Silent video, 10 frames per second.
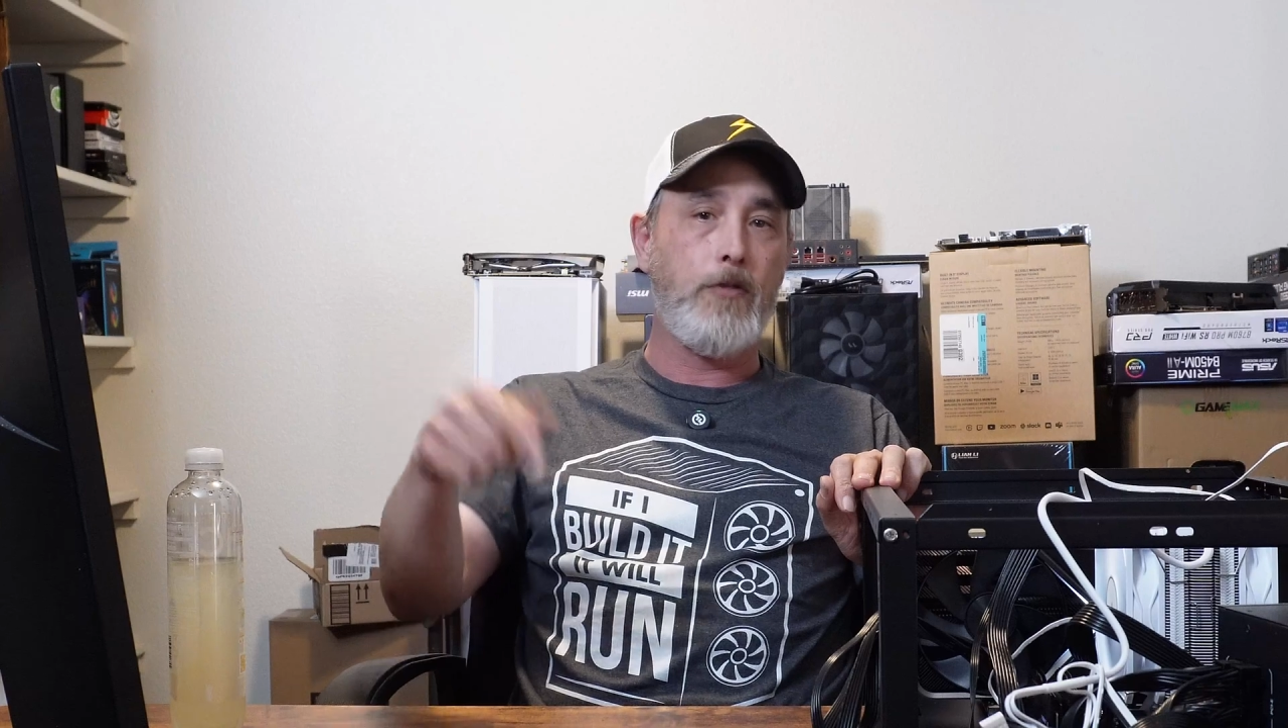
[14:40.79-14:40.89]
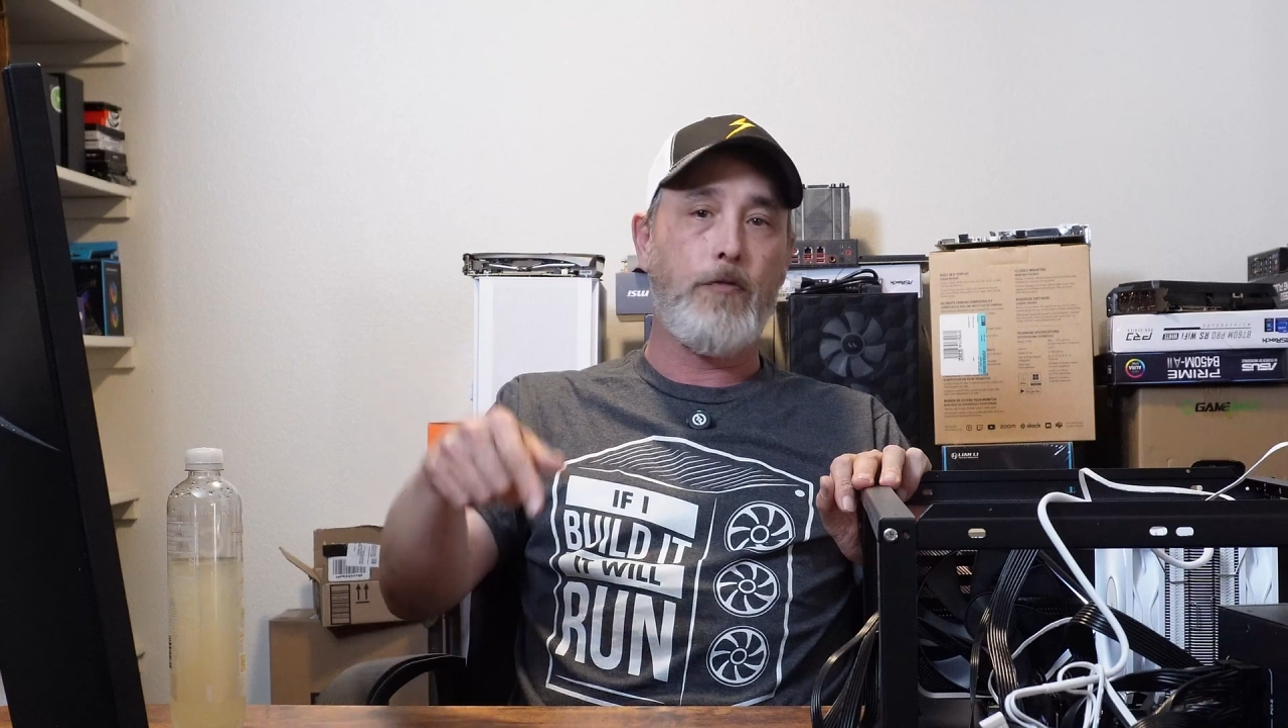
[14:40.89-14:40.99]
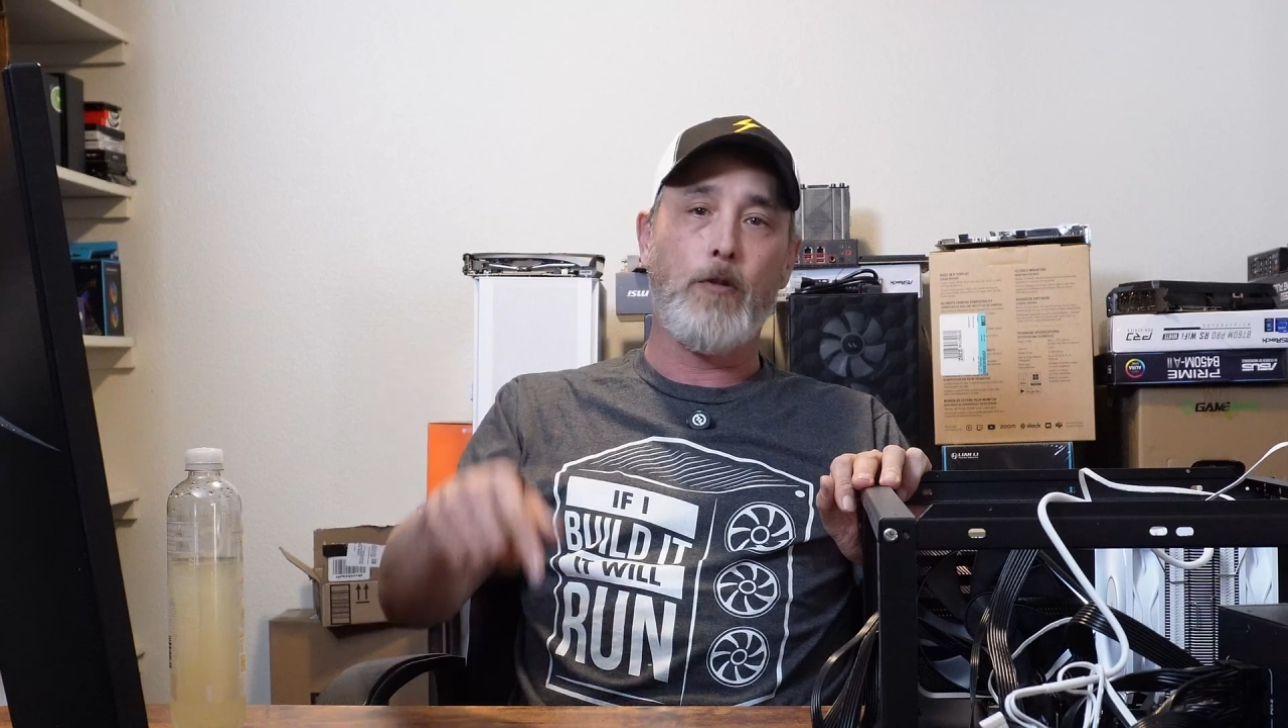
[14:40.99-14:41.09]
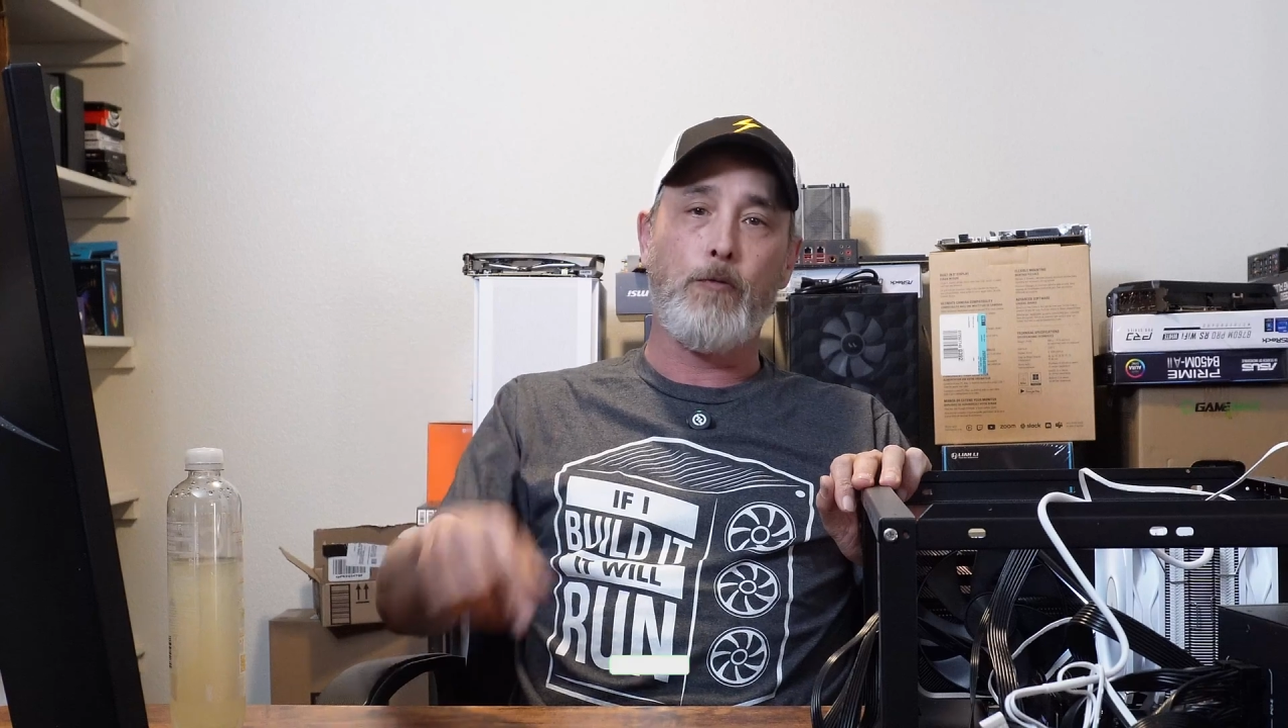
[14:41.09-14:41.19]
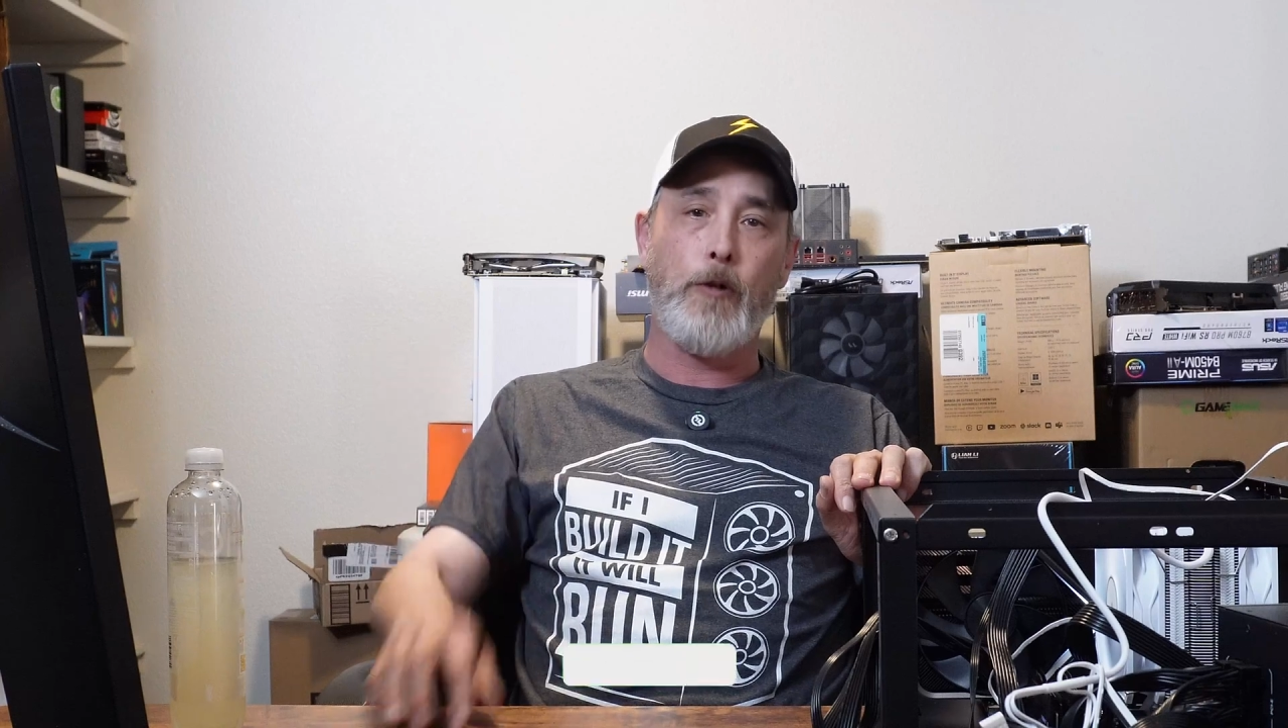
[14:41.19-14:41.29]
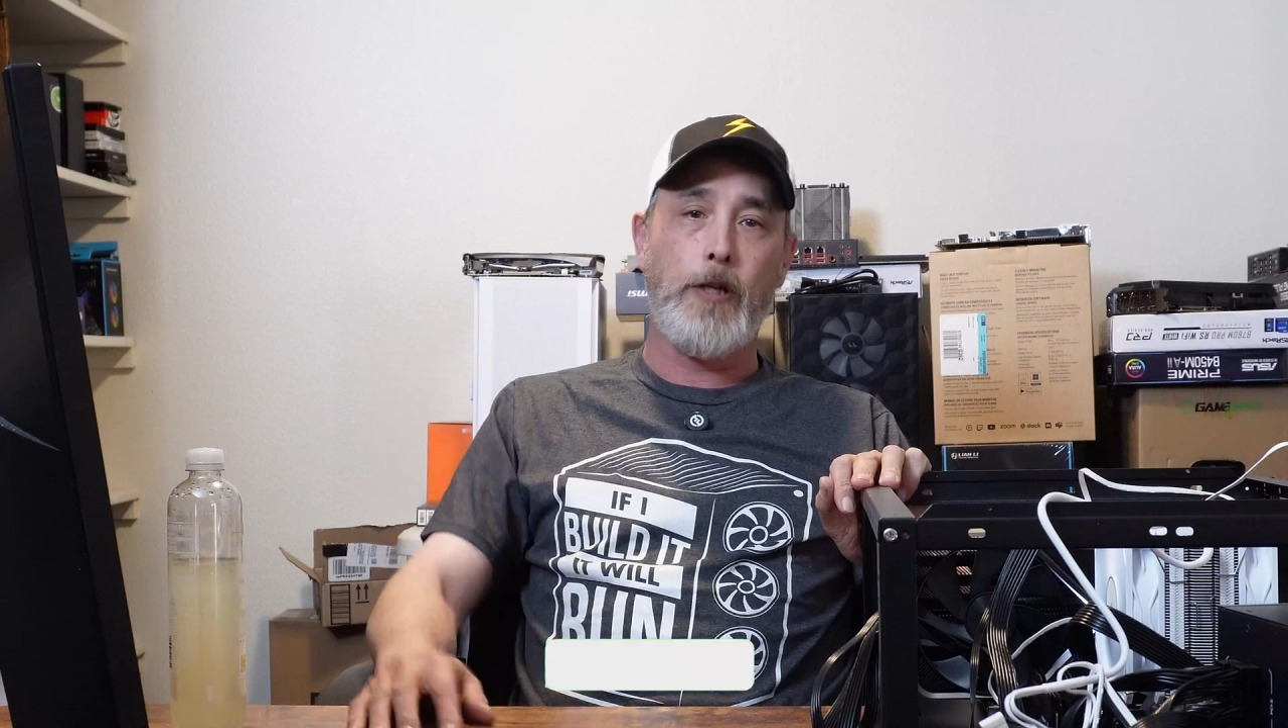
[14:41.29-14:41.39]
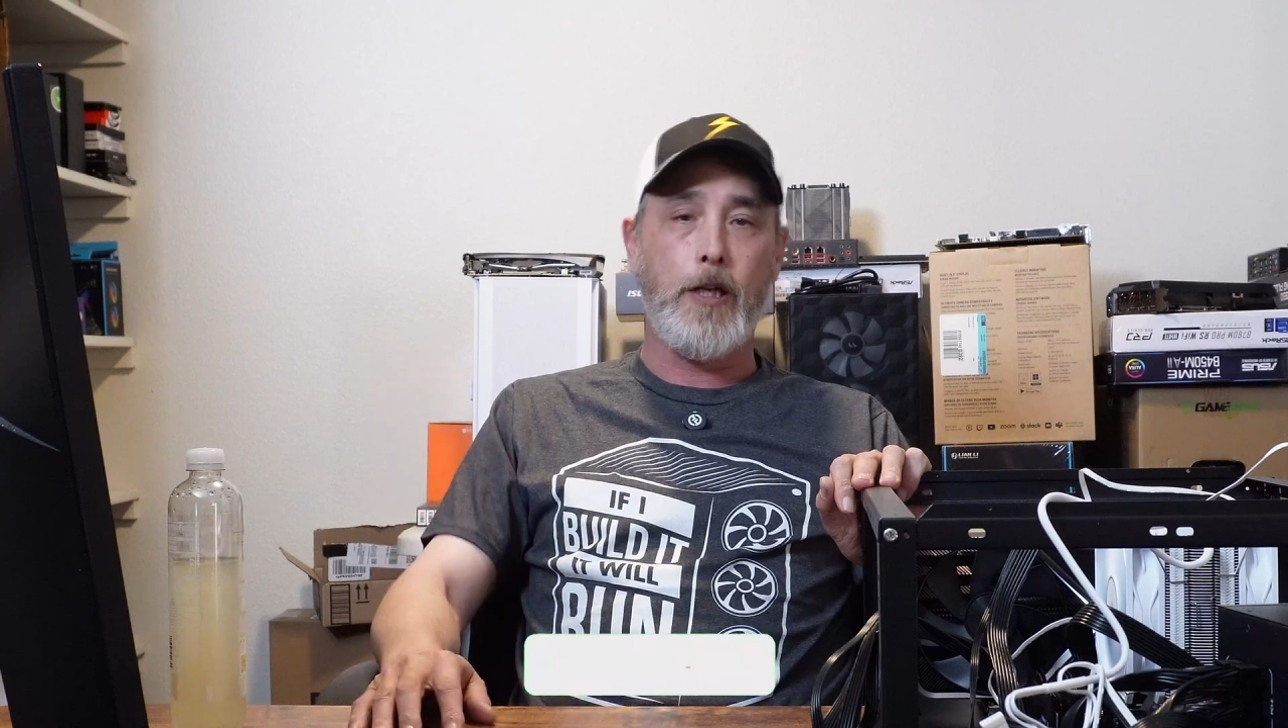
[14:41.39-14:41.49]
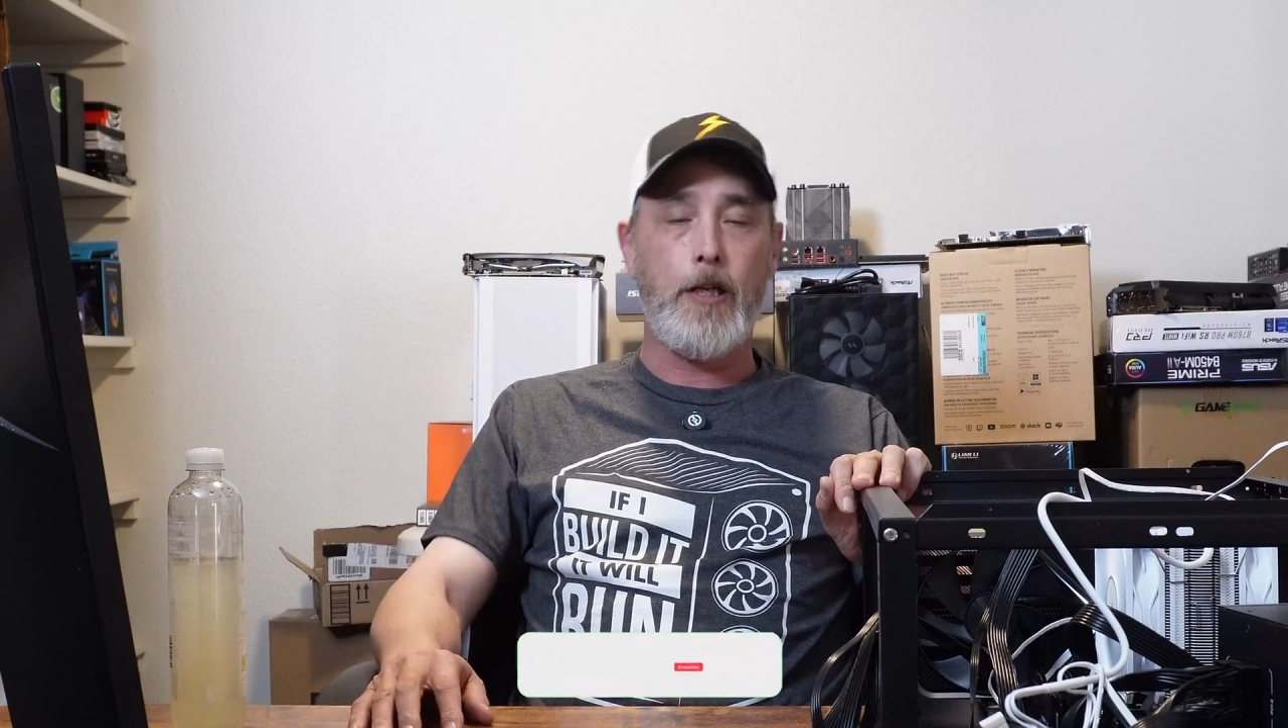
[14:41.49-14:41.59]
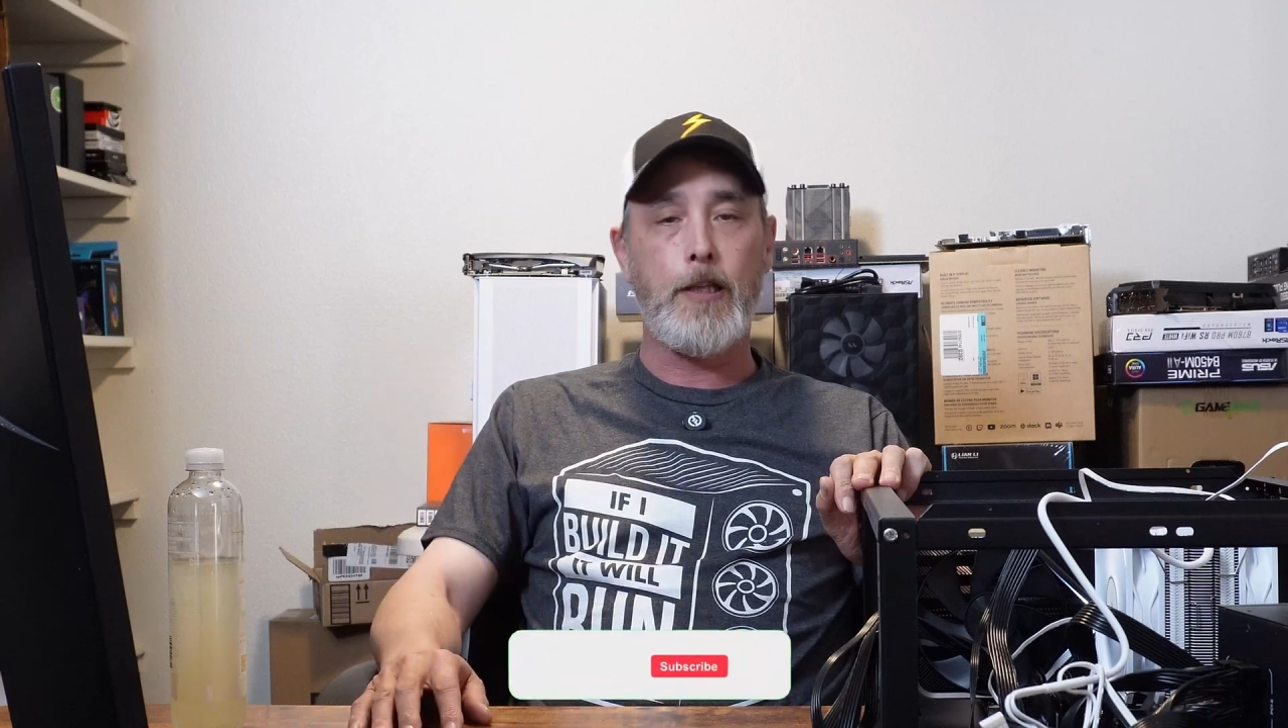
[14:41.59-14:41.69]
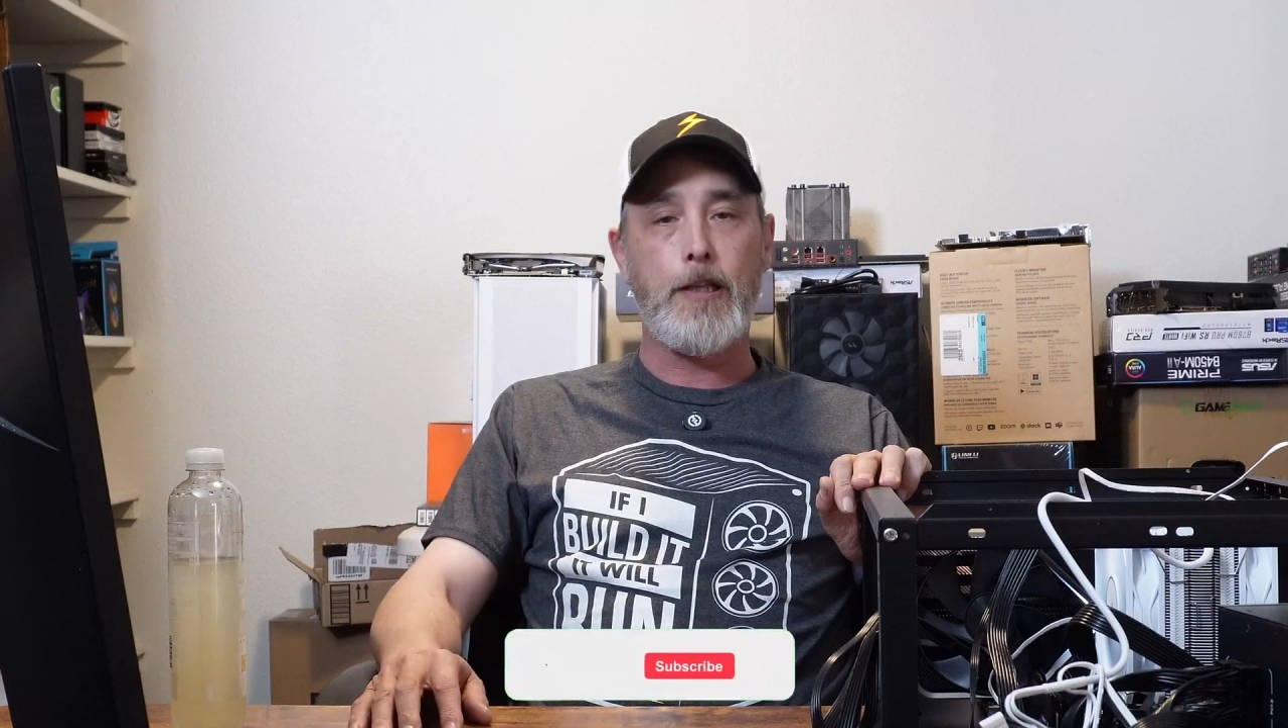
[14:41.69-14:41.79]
feel free to hit